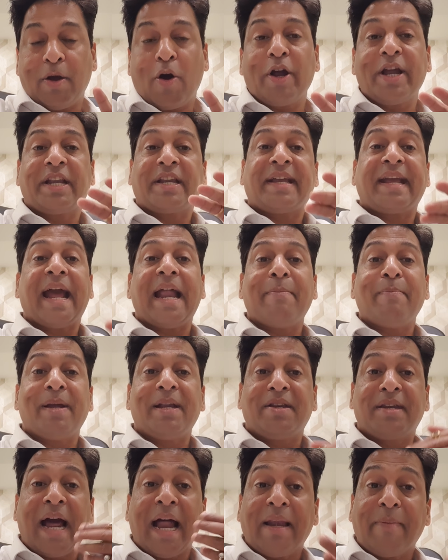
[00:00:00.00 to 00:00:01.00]
or it can be
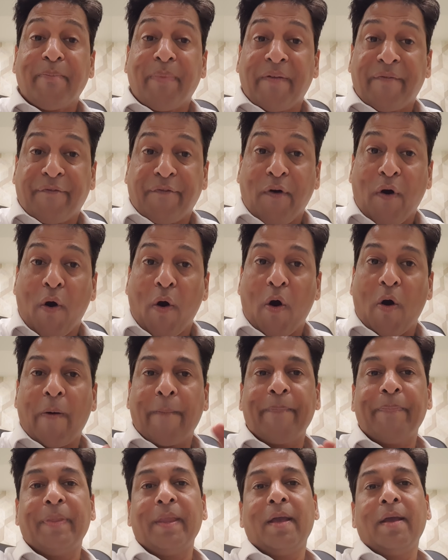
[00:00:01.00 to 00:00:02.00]
done before?
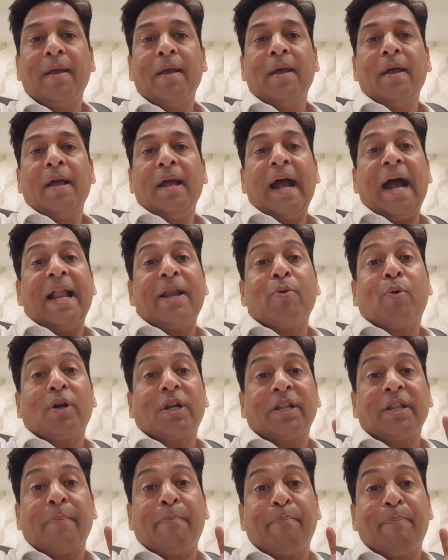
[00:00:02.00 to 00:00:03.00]
And what
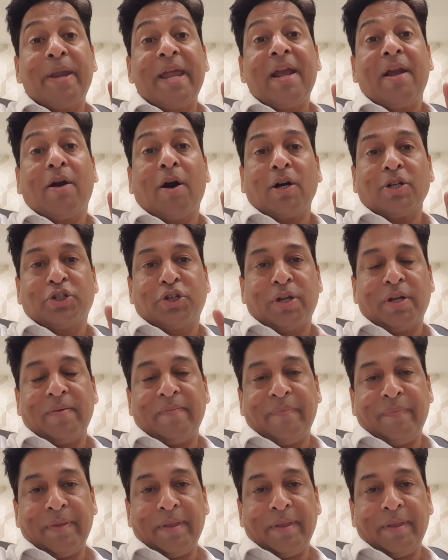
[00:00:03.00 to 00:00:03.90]
are the precautions?